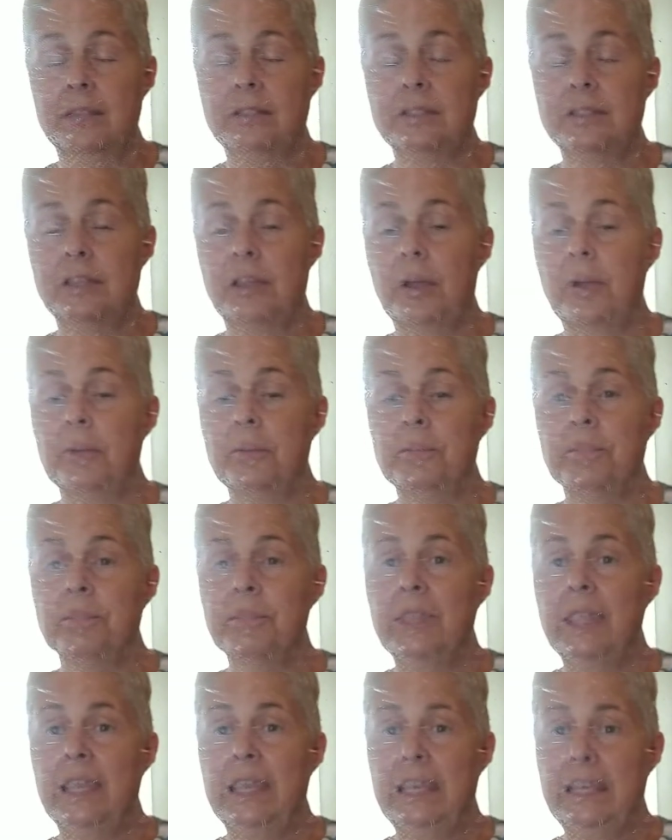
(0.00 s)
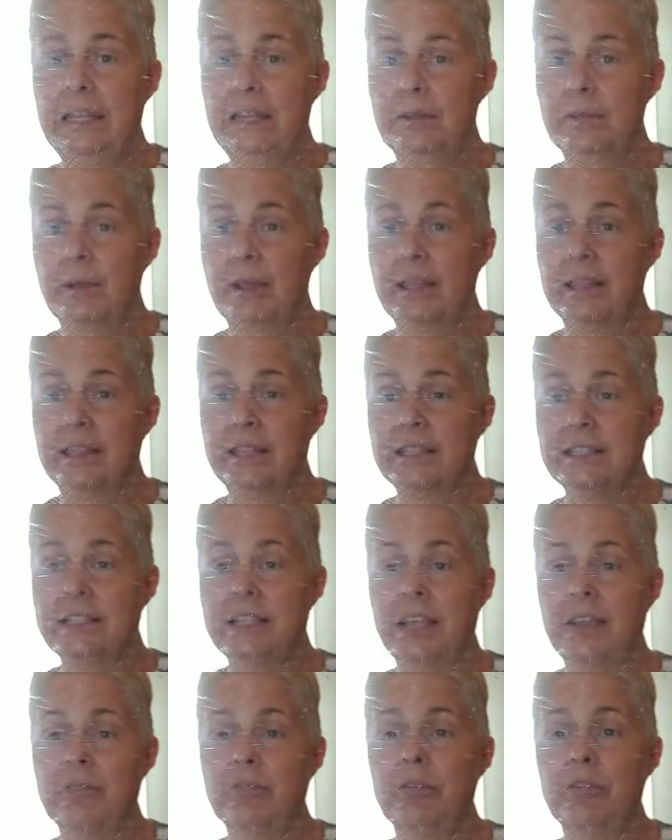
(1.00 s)
So anyway, that's
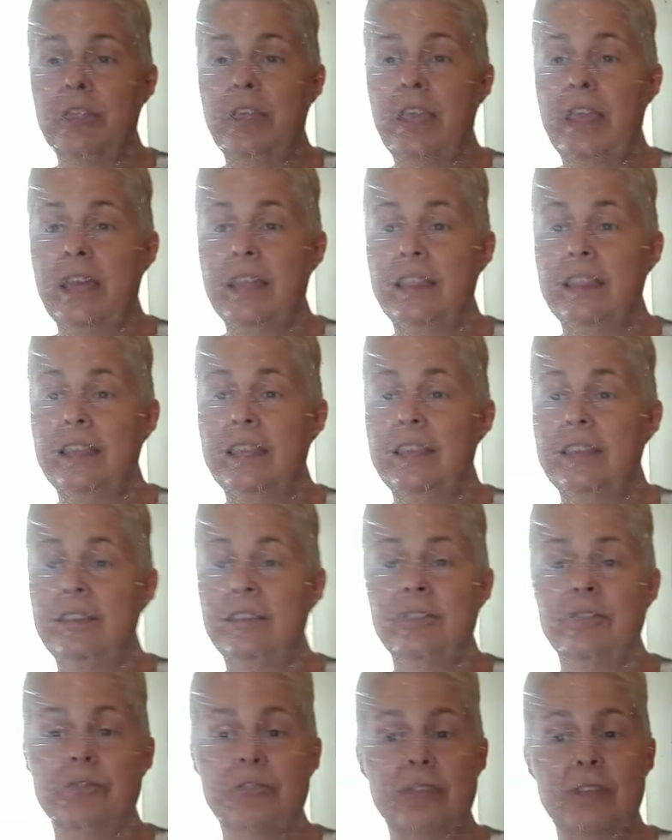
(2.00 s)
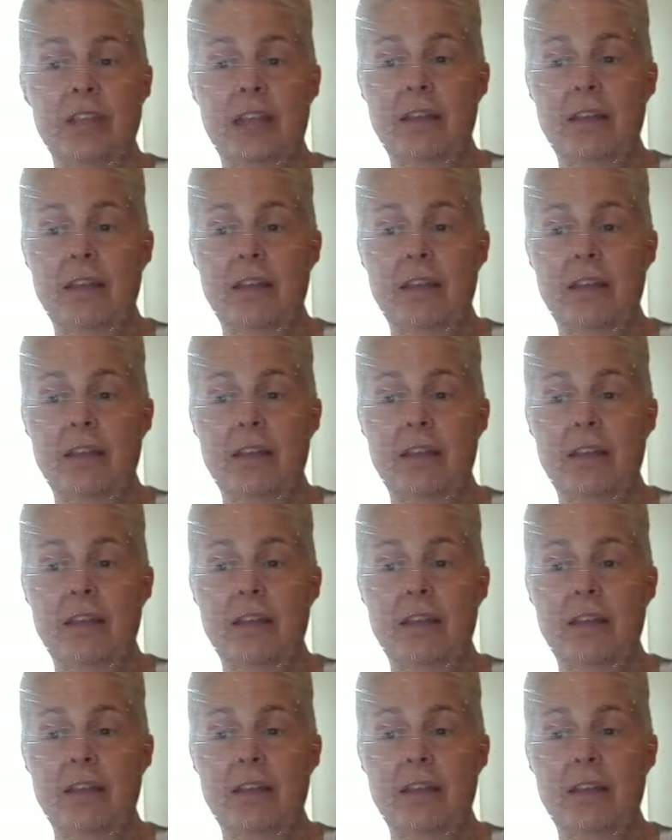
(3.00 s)
life with Kathy.